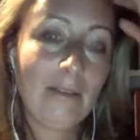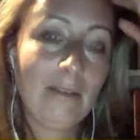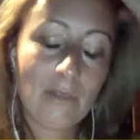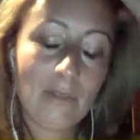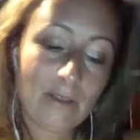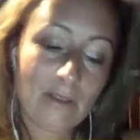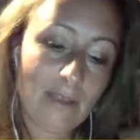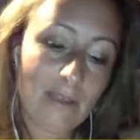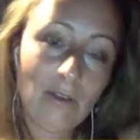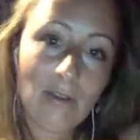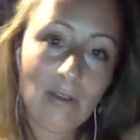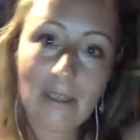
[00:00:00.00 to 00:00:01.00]
just
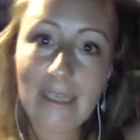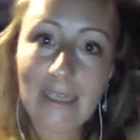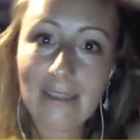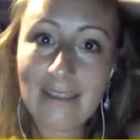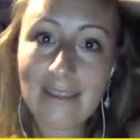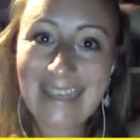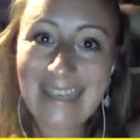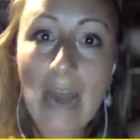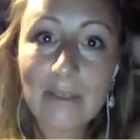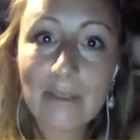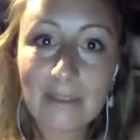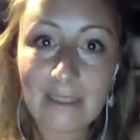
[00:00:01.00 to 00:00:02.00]
give you a little hint.
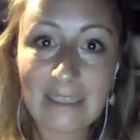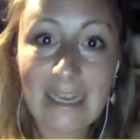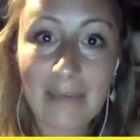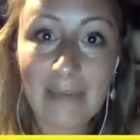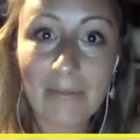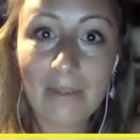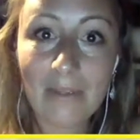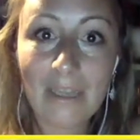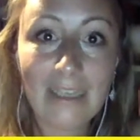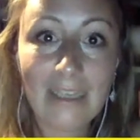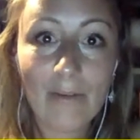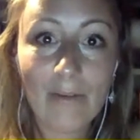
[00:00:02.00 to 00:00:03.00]
Now is the time.
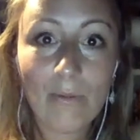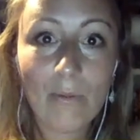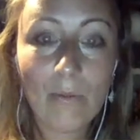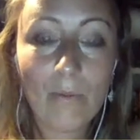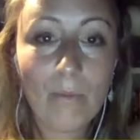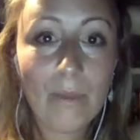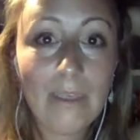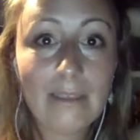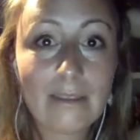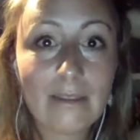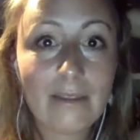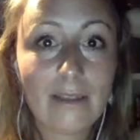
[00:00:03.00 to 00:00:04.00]
Like,
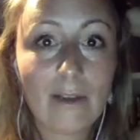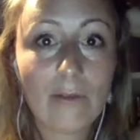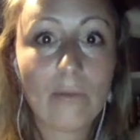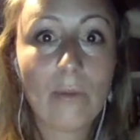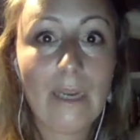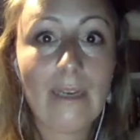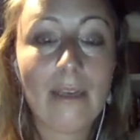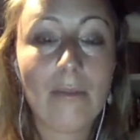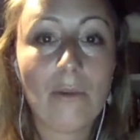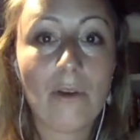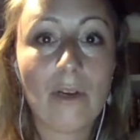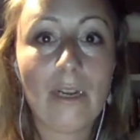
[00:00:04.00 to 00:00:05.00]
please don't wait
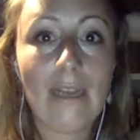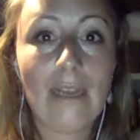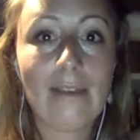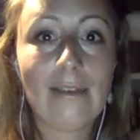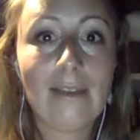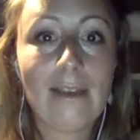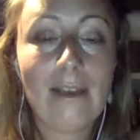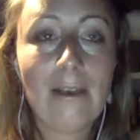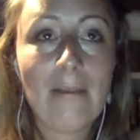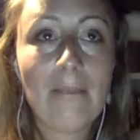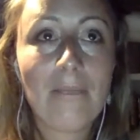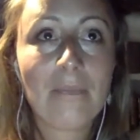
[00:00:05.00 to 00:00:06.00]
anymore. And
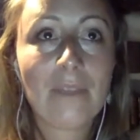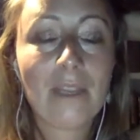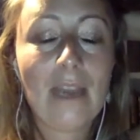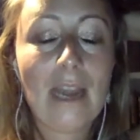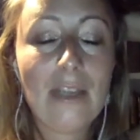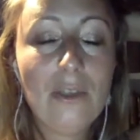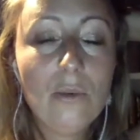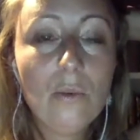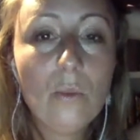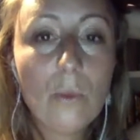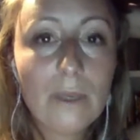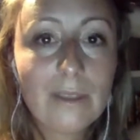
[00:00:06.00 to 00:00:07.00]
are you
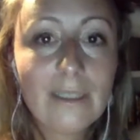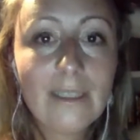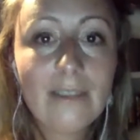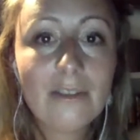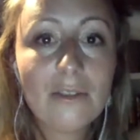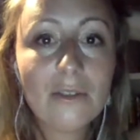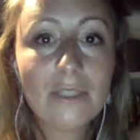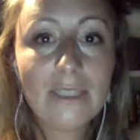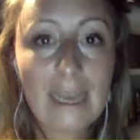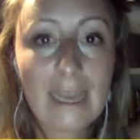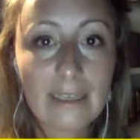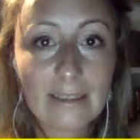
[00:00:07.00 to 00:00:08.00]
willing to
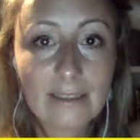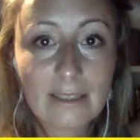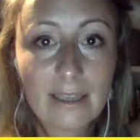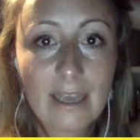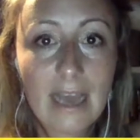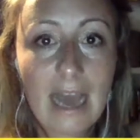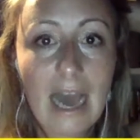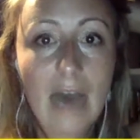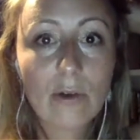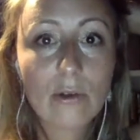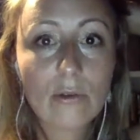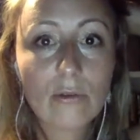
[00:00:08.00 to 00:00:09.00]
get
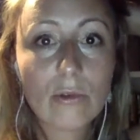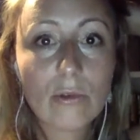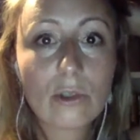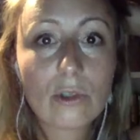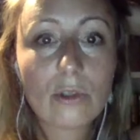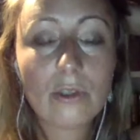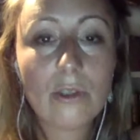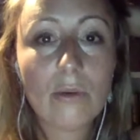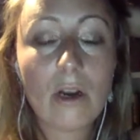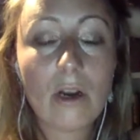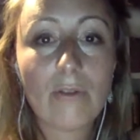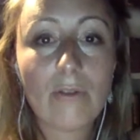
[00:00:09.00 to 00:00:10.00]
how crucial you
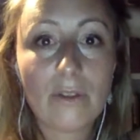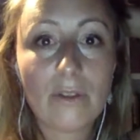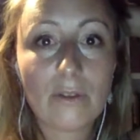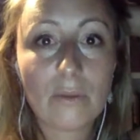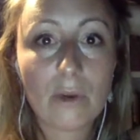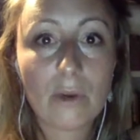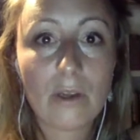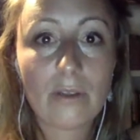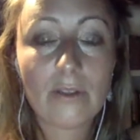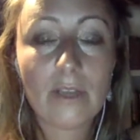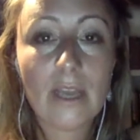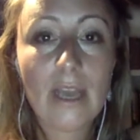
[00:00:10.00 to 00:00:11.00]
are for this world,
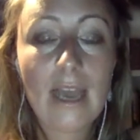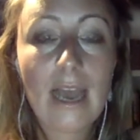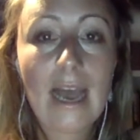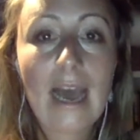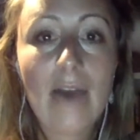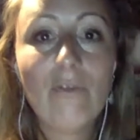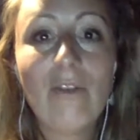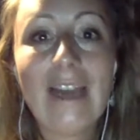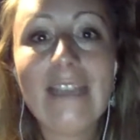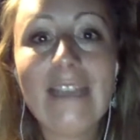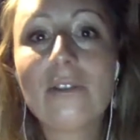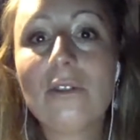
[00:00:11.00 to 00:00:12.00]
how
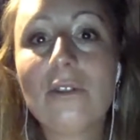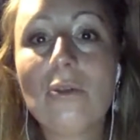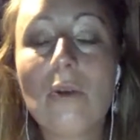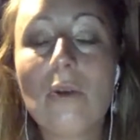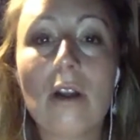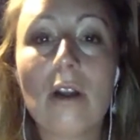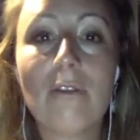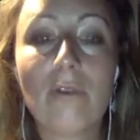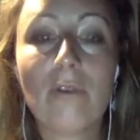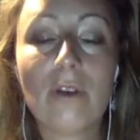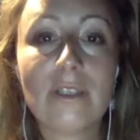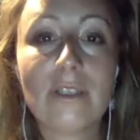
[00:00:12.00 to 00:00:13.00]
vital you are
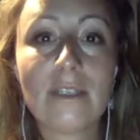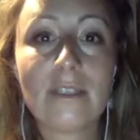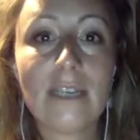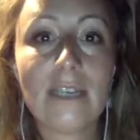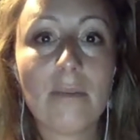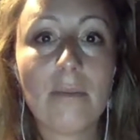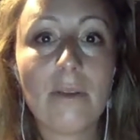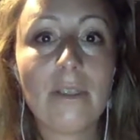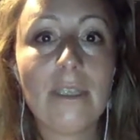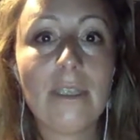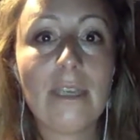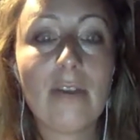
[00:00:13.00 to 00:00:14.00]
for the
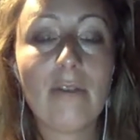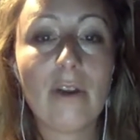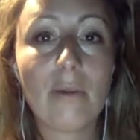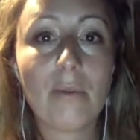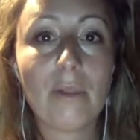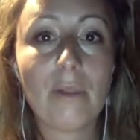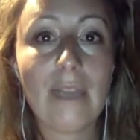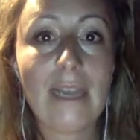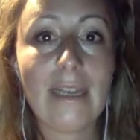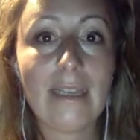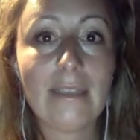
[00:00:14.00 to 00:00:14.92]
sustainability of our planet?